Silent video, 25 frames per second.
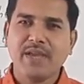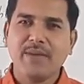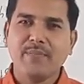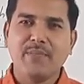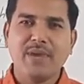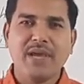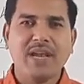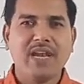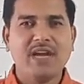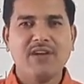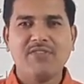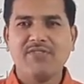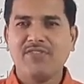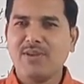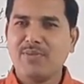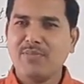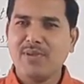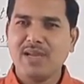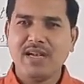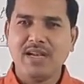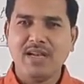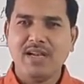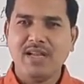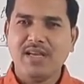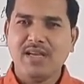Male and
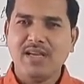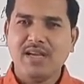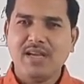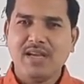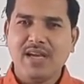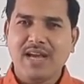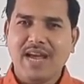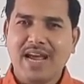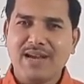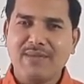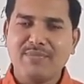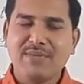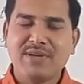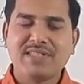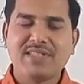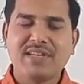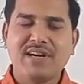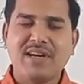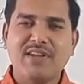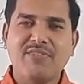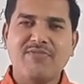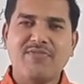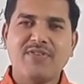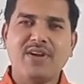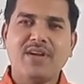female animals are
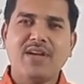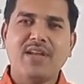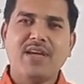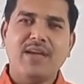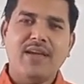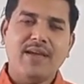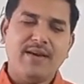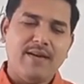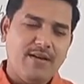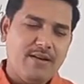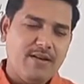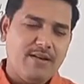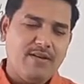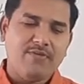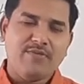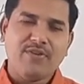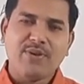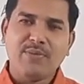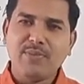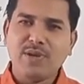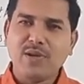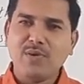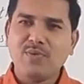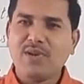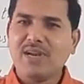different.
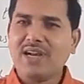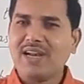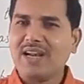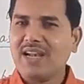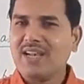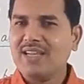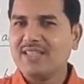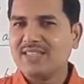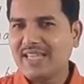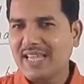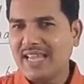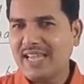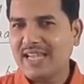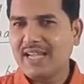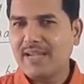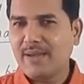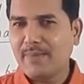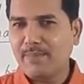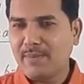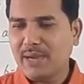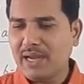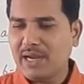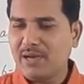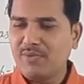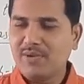Female will release egg,
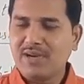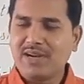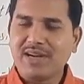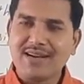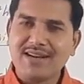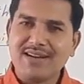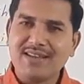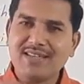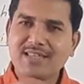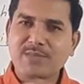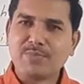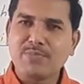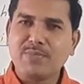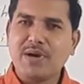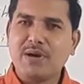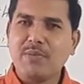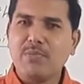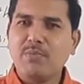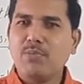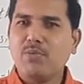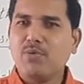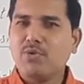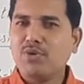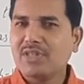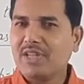male will release sperm,
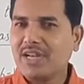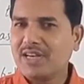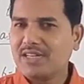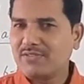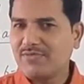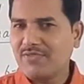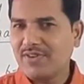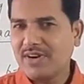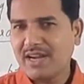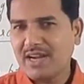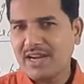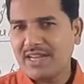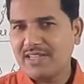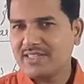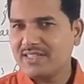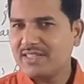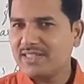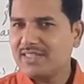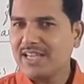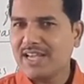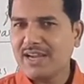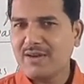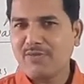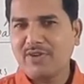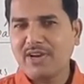both gets fertilized in
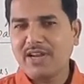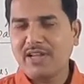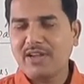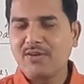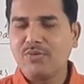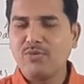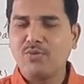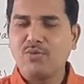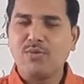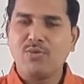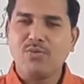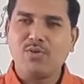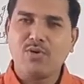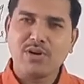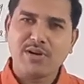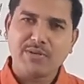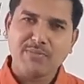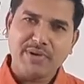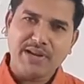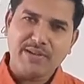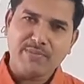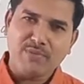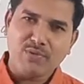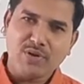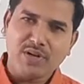the aquatic water
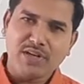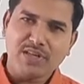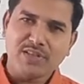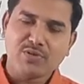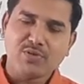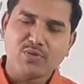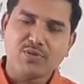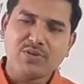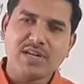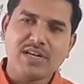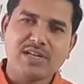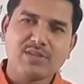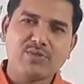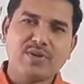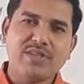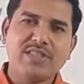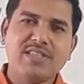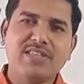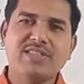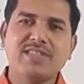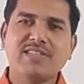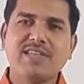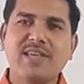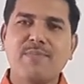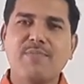medium only. So that's why
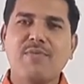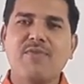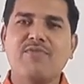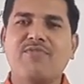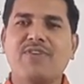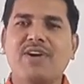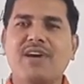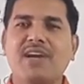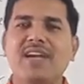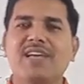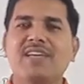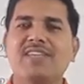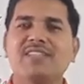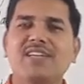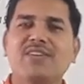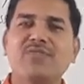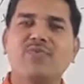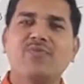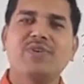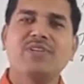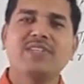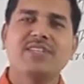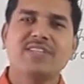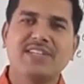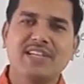this type of fertilization
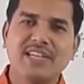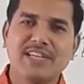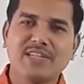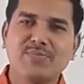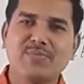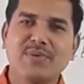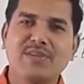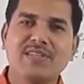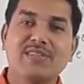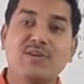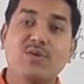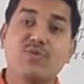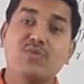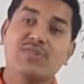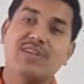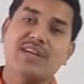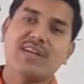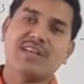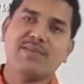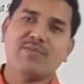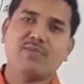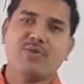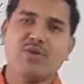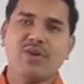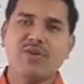which takes place outside
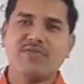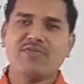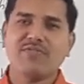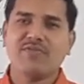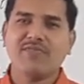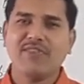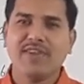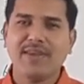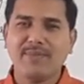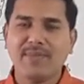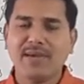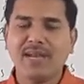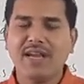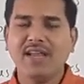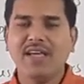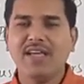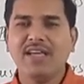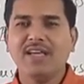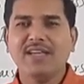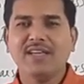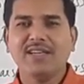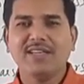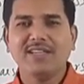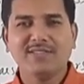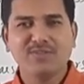the body of the female
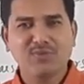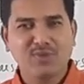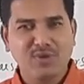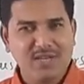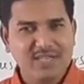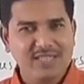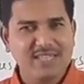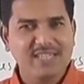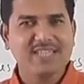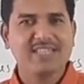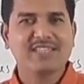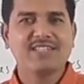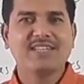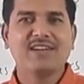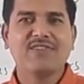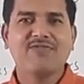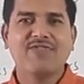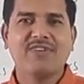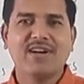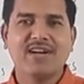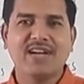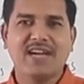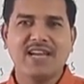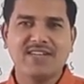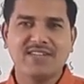is called as external
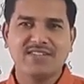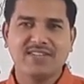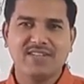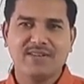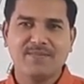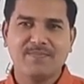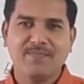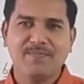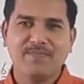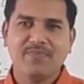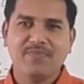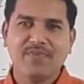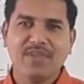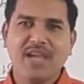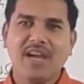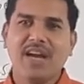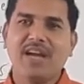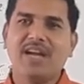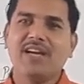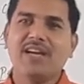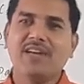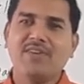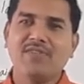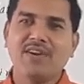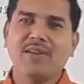fertilization.
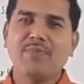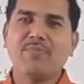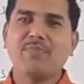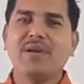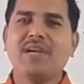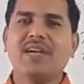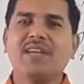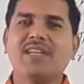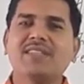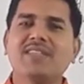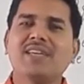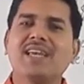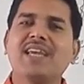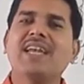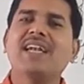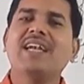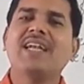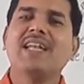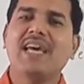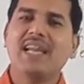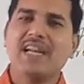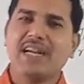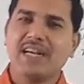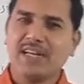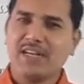And development is
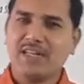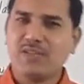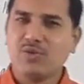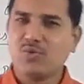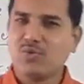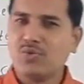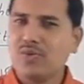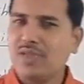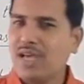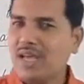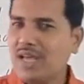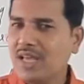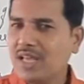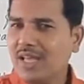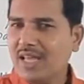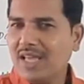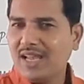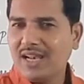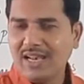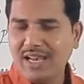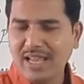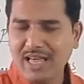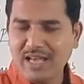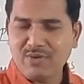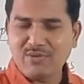indirect through the
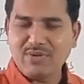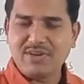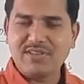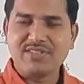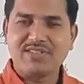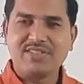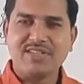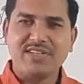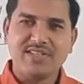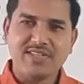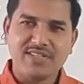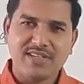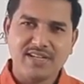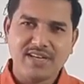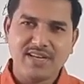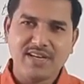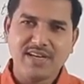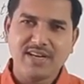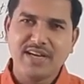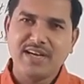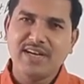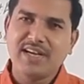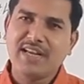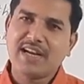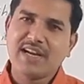larval stage,
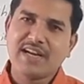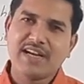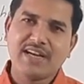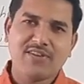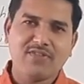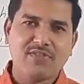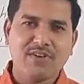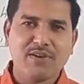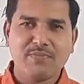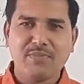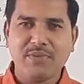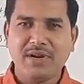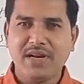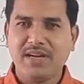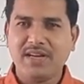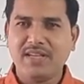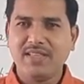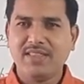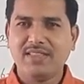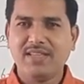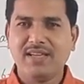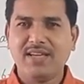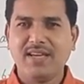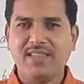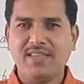indirect development at
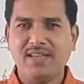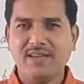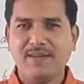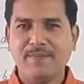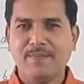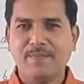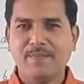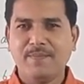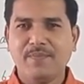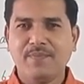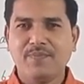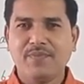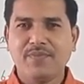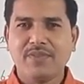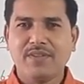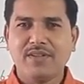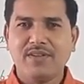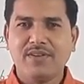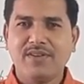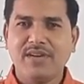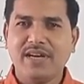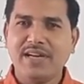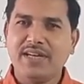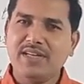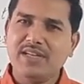the other,
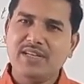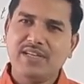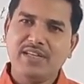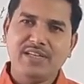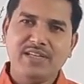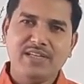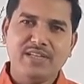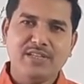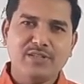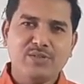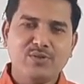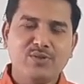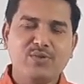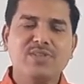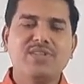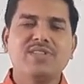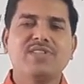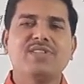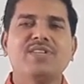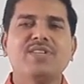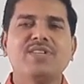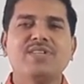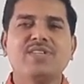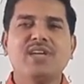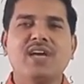right? So this
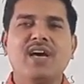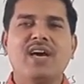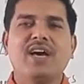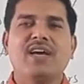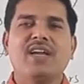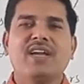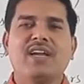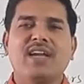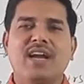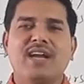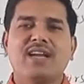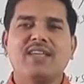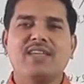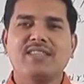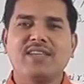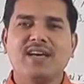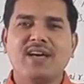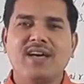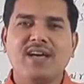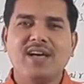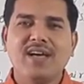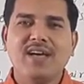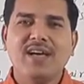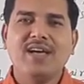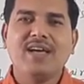is regarding the
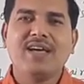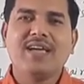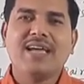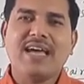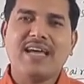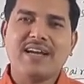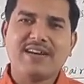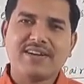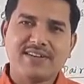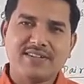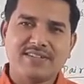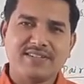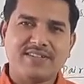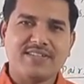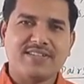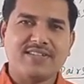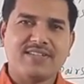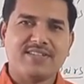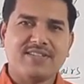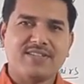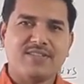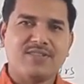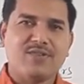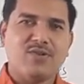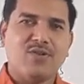characteristics
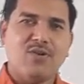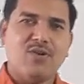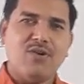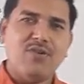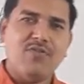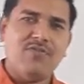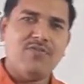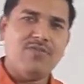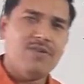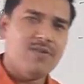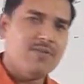of